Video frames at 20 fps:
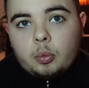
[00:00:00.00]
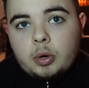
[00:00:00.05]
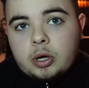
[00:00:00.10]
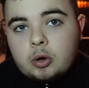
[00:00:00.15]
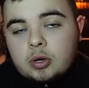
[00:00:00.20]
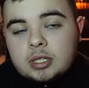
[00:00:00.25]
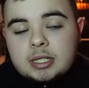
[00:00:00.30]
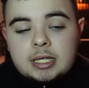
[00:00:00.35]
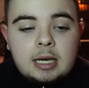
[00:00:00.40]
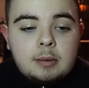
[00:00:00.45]

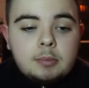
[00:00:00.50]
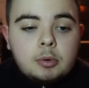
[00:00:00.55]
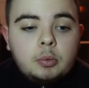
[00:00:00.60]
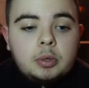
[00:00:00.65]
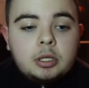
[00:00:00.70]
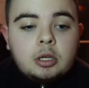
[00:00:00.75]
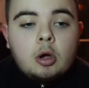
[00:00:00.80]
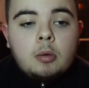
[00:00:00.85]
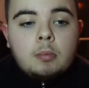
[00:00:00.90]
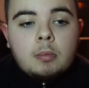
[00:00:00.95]
critique, but we
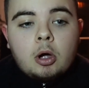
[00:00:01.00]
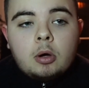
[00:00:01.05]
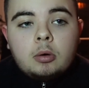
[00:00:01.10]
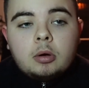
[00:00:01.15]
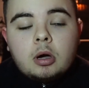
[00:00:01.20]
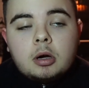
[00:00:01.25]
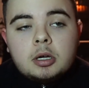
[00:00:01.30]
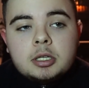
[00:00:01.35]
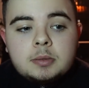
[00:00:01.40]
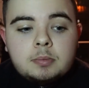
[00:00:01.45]
don't moan,
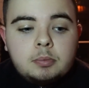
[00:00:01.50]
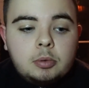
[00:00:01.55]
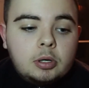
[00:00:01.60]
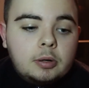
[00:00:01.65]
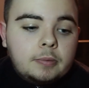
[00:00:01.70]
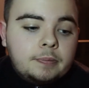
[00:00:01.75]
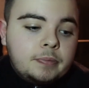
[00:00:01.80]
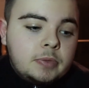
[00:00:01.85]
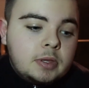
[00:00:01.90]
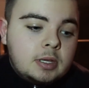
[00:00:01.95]
guys.
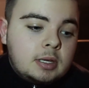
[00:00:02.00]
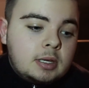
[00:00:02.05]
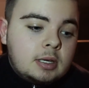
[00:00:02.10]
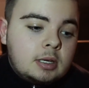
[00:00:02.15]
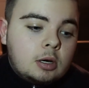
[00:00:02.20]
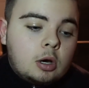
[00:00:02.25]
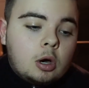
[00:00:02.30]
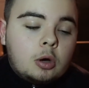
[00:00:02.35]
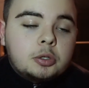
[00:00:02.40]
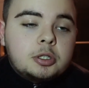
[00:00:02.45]
But
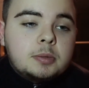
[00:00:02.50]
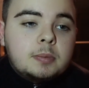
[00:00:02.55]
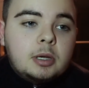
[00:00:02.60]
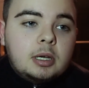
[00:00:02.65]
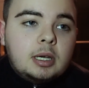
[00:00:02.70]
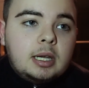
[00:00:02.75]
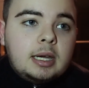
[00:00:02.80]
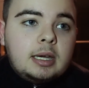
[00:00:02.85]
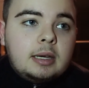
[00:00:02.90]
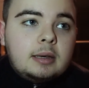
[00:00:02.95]

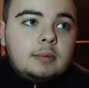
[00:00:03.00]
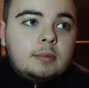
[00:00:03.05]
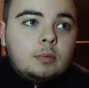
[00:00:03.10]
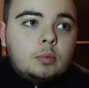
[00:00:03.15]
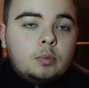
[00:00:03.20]
ultimately,